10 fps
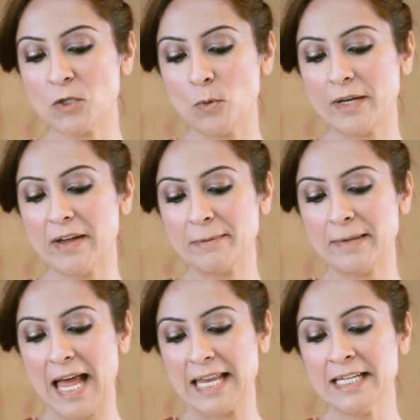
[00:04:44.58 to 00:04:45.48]
the 2-in-1
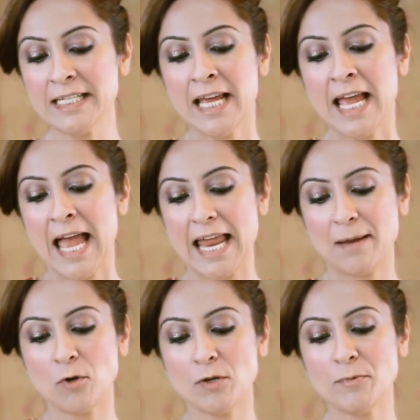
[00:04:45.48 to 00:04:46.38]
Planet, and
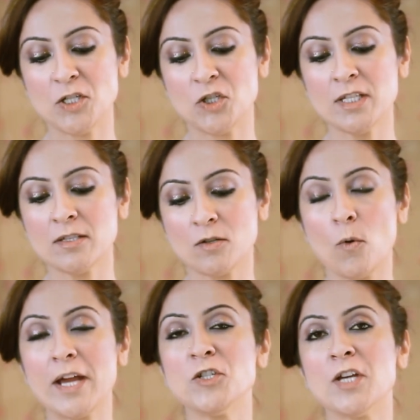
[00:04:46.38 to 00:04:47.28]
I'm going to be just going